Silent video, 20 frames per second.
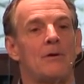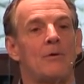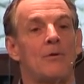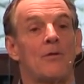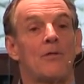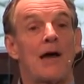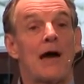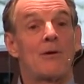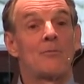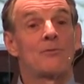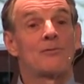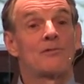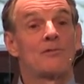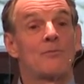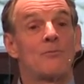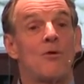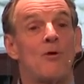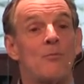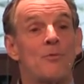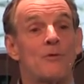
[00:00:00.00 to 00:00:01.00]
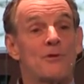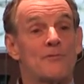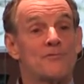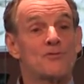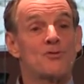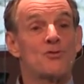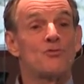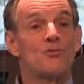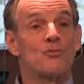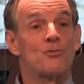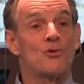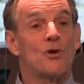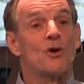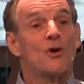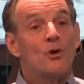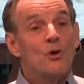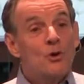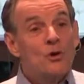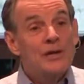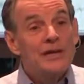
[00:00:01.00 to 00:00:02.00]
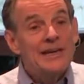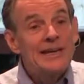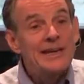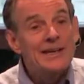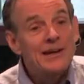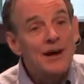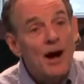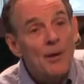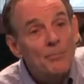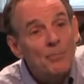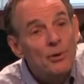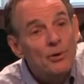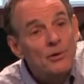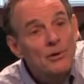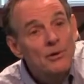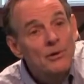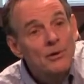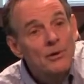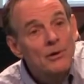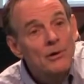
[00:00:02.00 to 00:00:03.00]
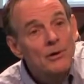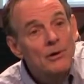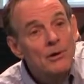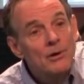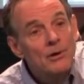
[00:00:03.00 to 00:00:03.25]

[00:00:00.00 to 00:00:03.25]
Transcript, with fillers: Well, that was the moment of truth. Could he get up?